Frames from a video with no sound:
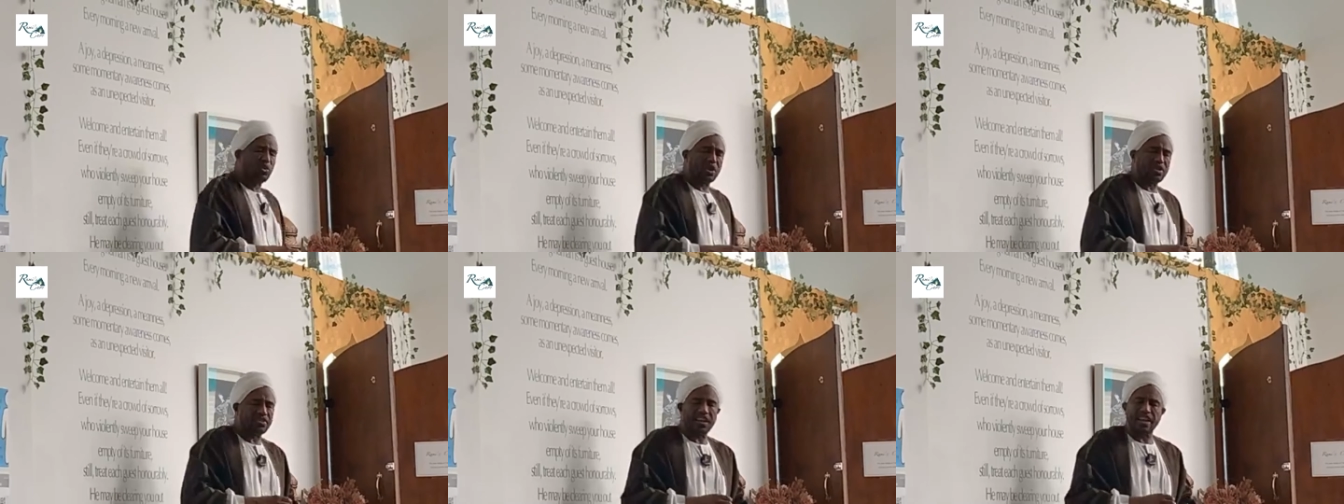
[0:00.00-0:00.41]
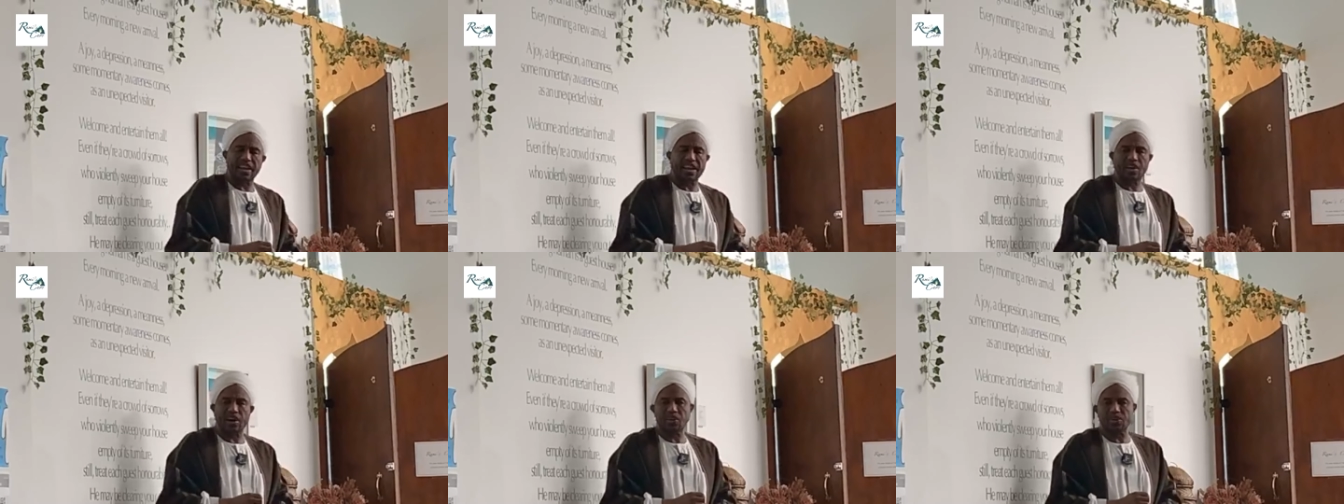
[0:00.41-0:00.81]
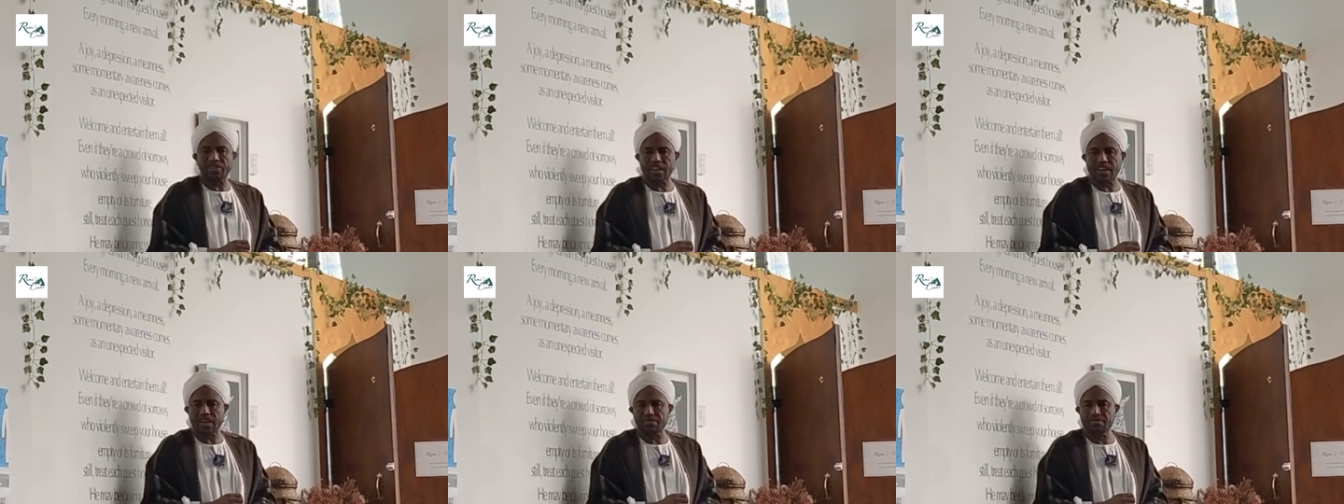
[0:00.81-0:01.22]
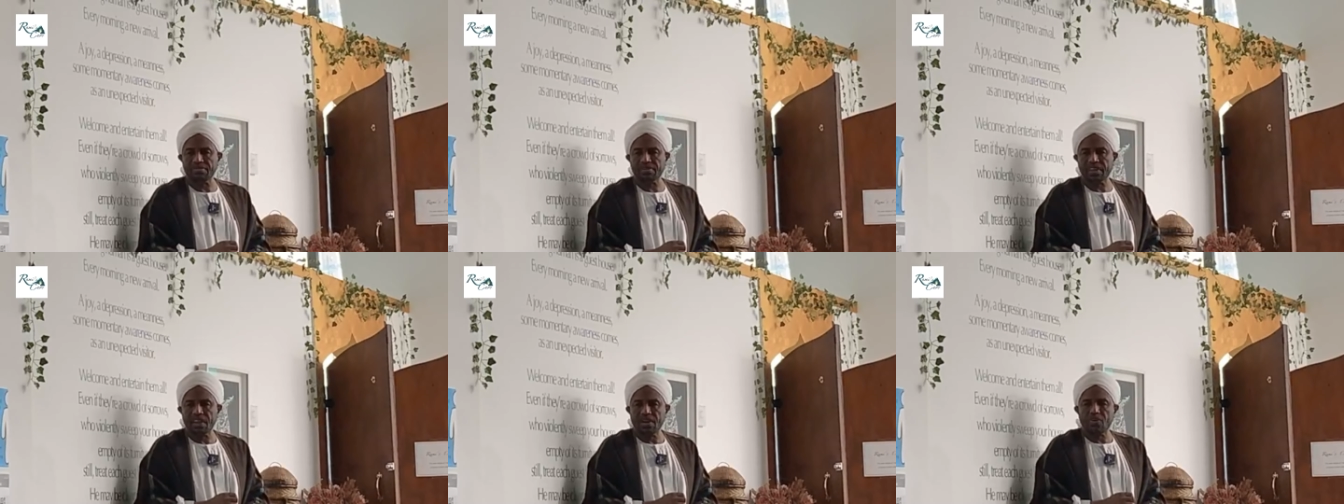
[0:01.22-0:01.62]
do that, sallallahu alayhi wasallam.
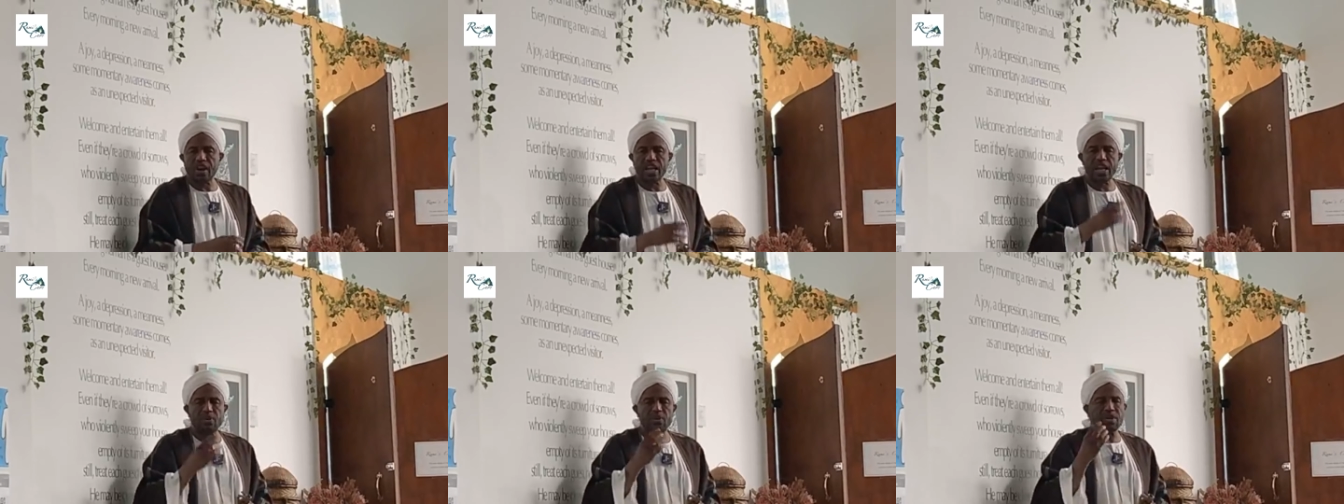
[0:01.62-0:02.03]
For he